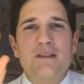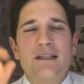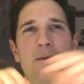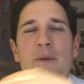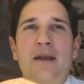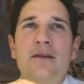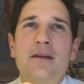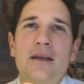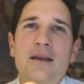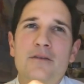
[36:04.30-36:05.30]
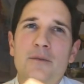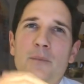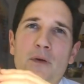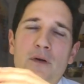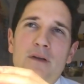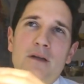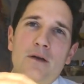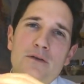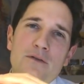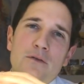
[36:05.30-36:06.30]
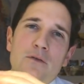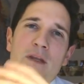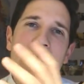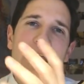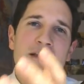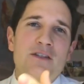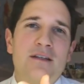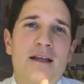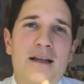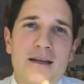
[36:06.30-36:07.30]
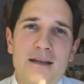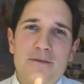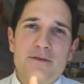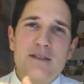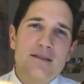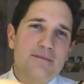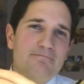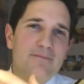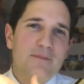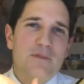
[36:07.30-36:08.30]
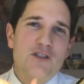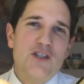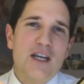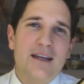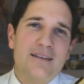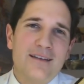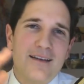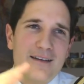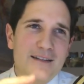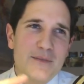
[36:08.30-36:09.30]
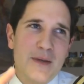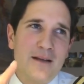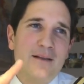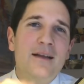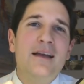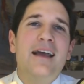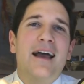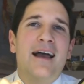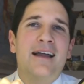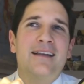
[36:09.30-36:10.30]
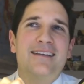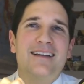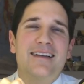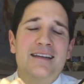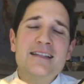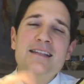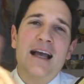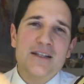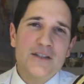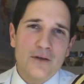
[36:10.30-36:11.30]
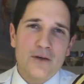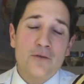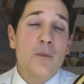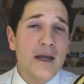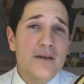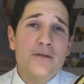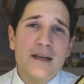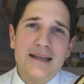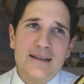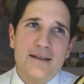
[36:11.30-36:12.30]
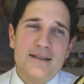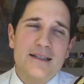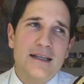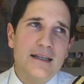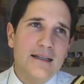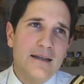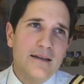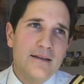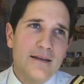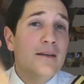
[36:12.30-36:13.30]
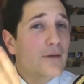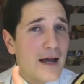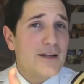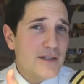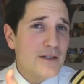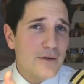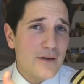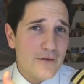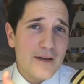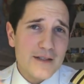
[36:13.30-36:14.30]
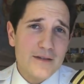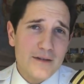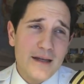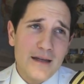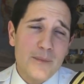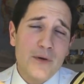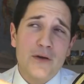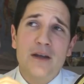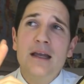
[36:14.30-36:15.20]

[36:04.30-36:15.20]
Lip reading: that apparently if a bird goes through the engine that it gives this chicken kind of smell. And this is actually not a rumor, it really does. And then you actually know you've actually hit a bird.